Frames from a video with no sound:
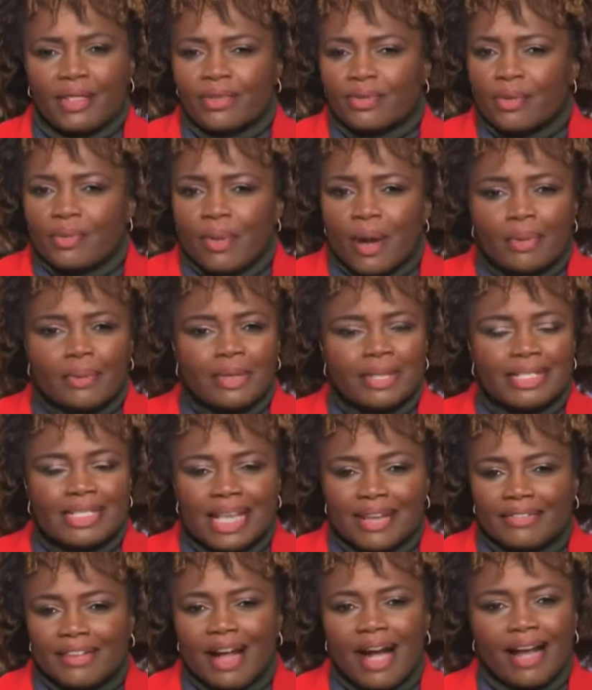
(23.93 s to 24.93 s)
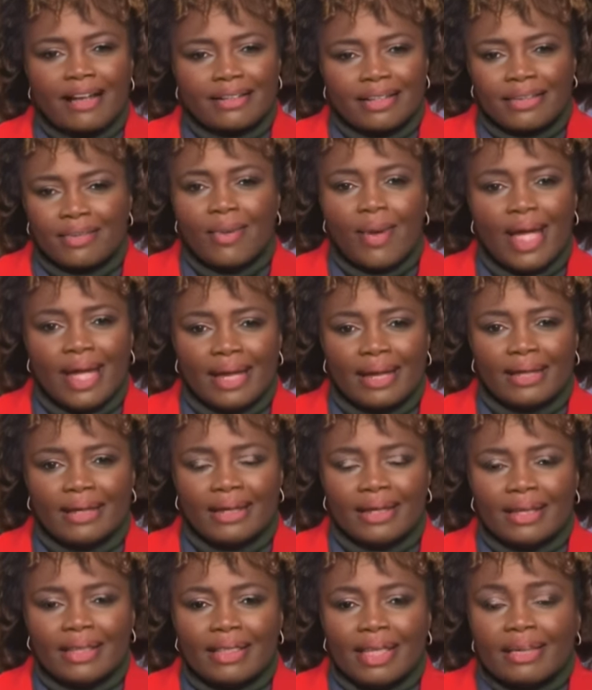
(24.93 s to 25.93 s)
The Republicans have gotten in the way.
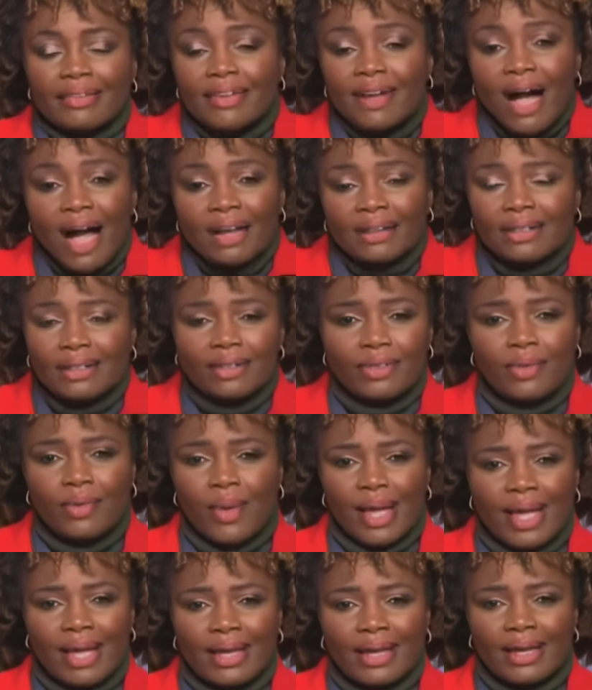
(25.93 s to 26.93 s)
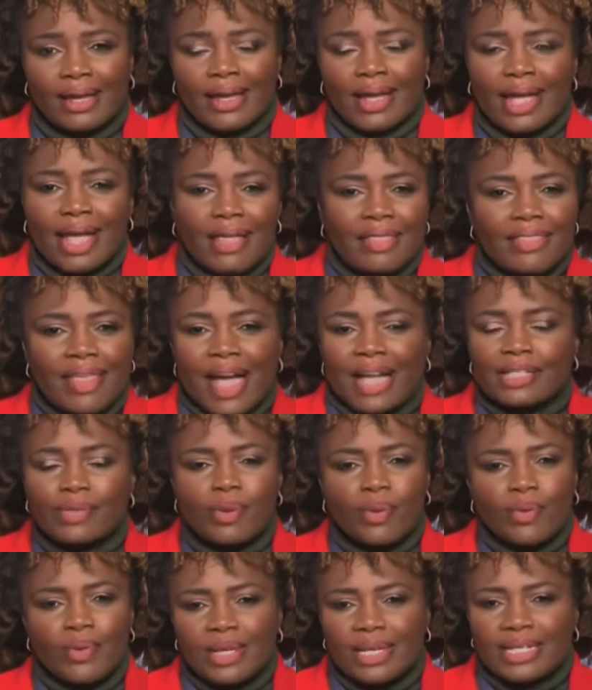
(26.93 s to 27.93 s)
They have gotten in the way. And
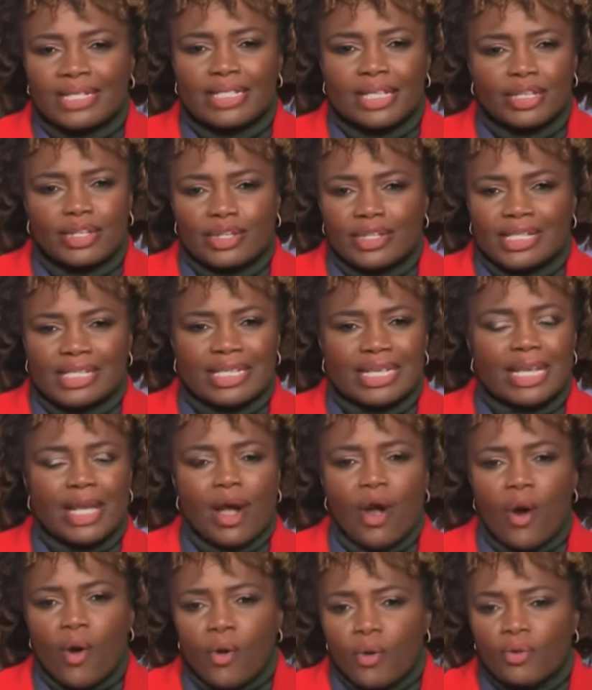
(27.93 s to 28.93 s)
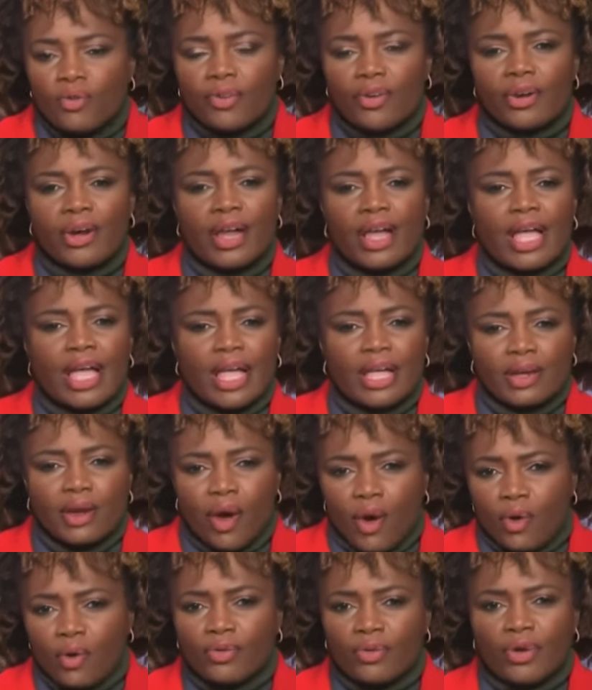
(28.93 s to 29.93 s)
that's what we continue to see over and
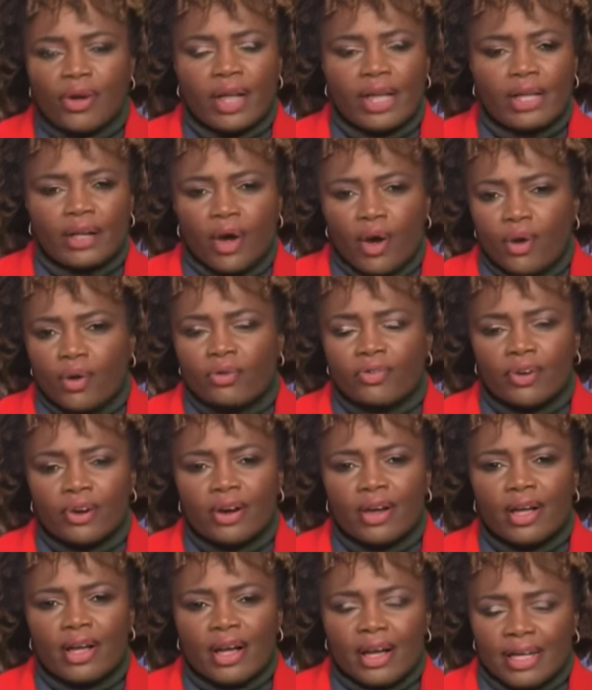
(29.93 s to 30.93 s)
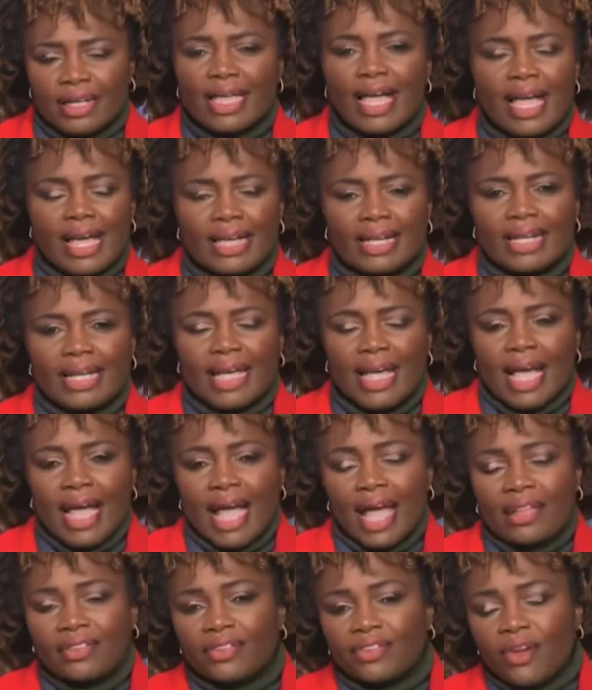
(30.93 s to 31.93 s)
over and over again.
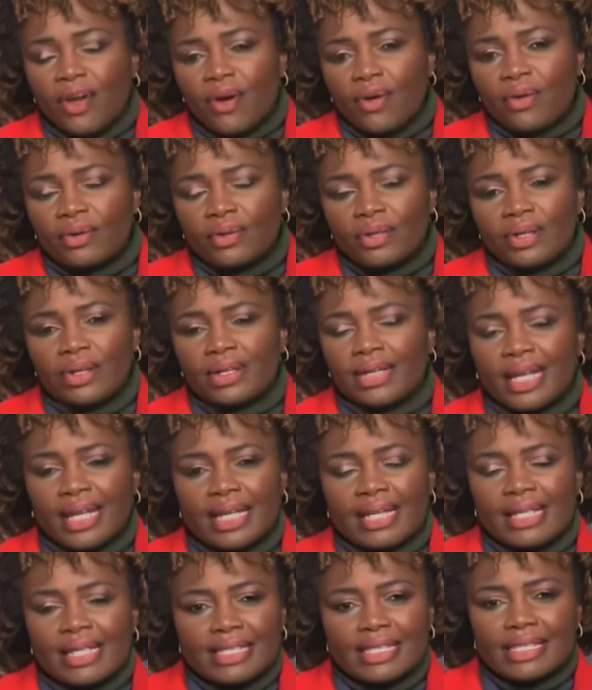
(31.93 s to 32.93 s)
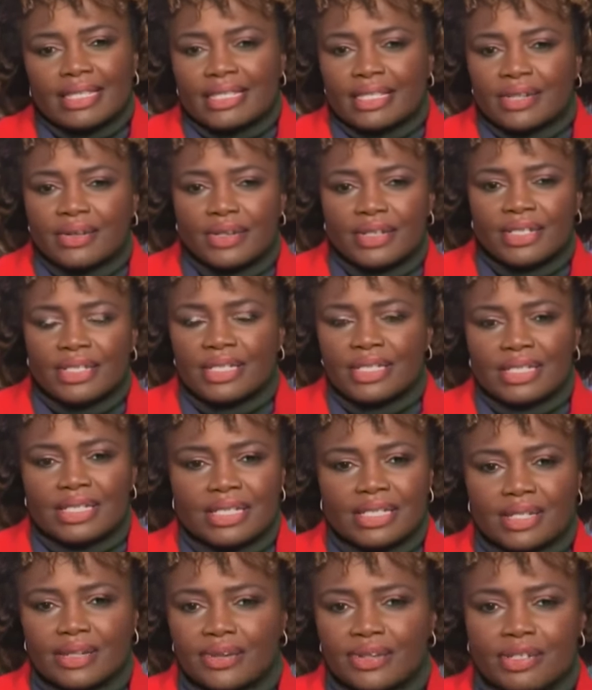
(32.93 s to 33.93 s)
And so, look, this is a
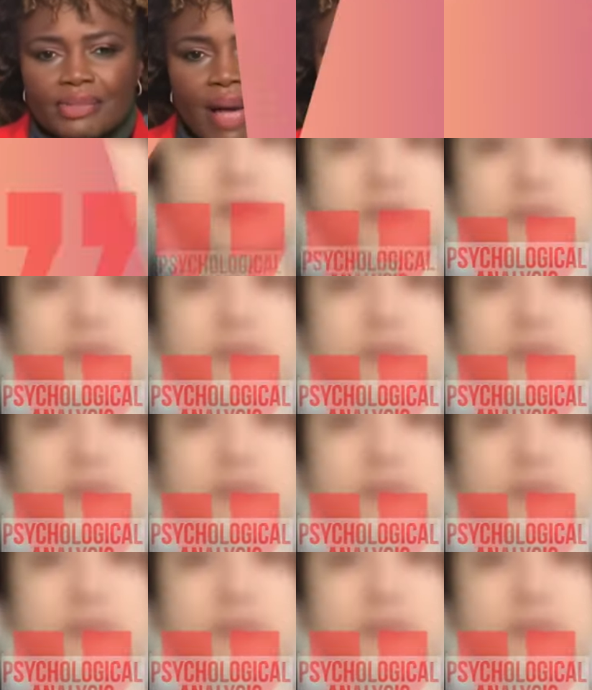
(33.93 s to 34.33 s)
serious matter.